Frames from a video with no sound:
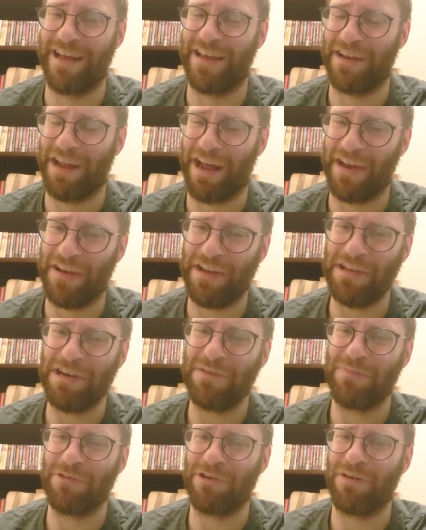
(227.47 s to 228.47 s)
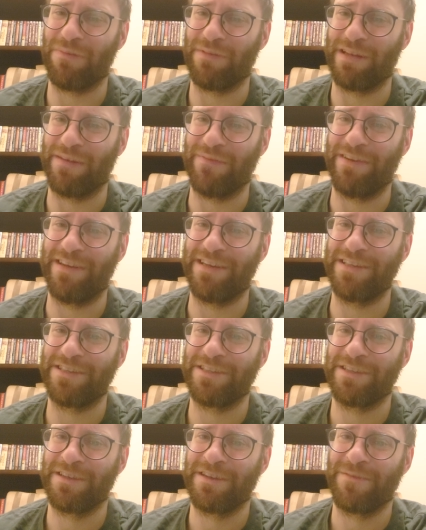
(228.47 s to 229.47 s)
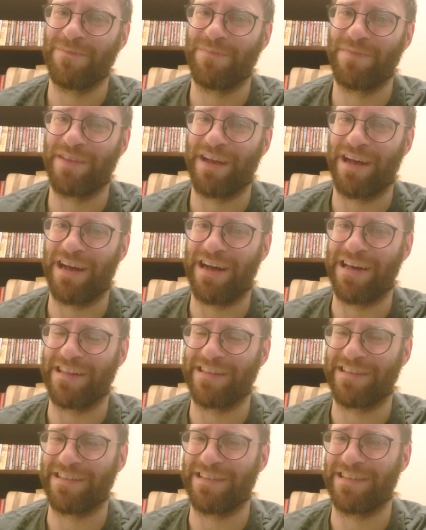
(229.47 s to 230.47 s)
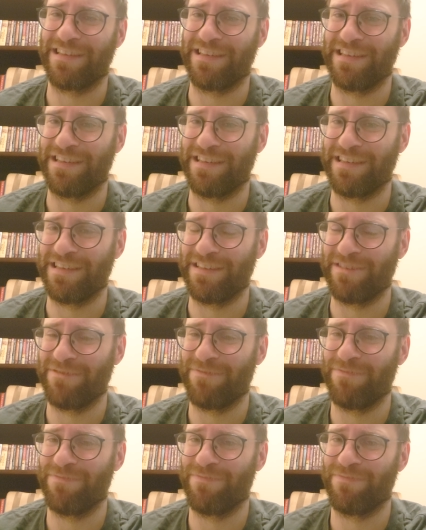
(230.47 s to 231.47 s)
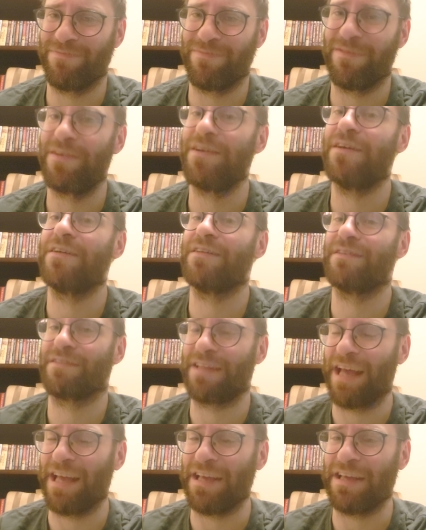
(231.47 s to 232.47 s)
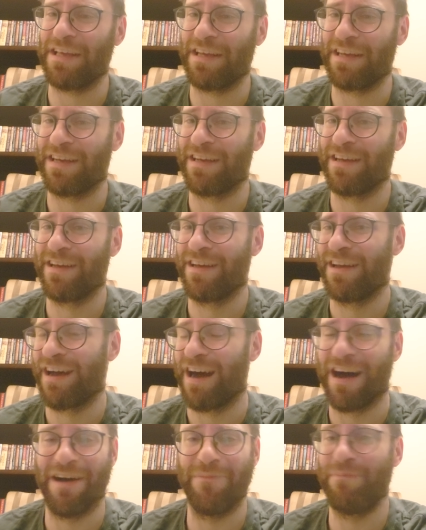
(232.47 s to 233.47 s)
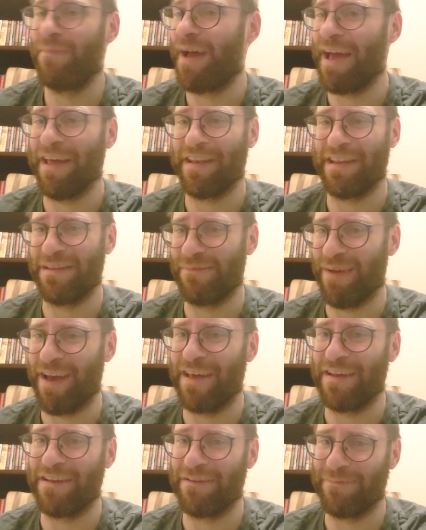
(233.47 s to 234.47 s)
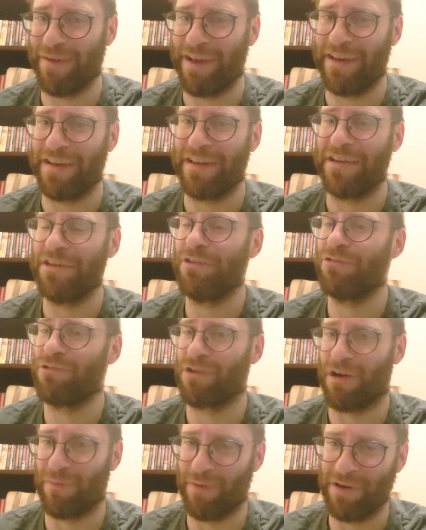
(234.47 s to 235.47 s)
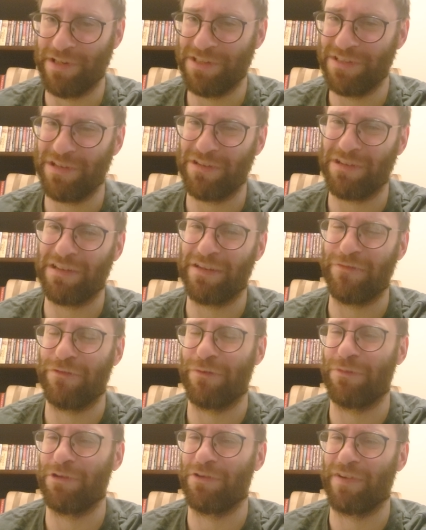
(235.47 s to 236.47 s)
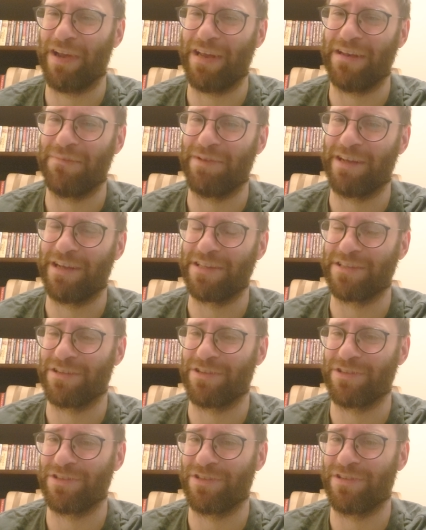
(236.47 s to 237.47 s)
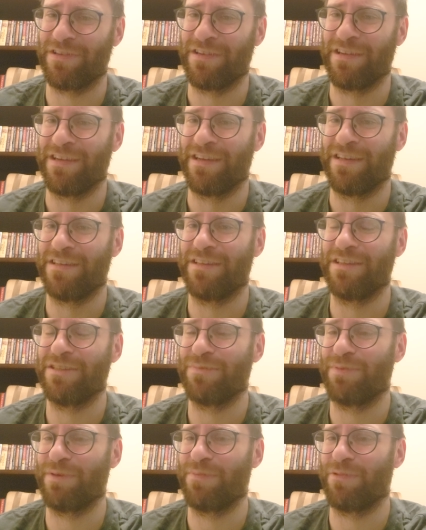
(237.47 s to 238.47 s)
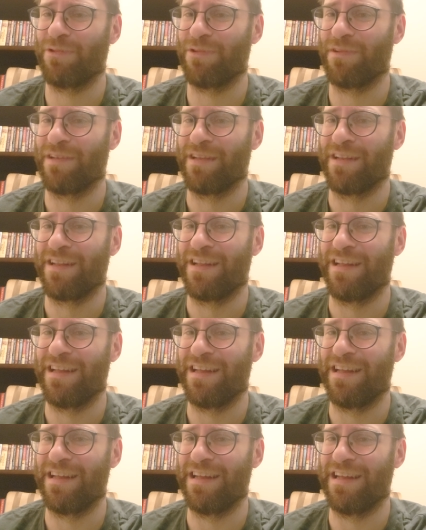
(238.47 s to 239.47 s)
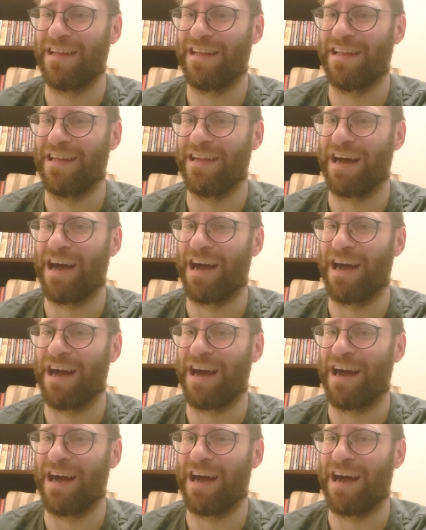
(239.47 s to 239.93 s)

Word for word: And another problem is that uh, taking many, many, many newcomers, not only from Ukraine, because also these people uh,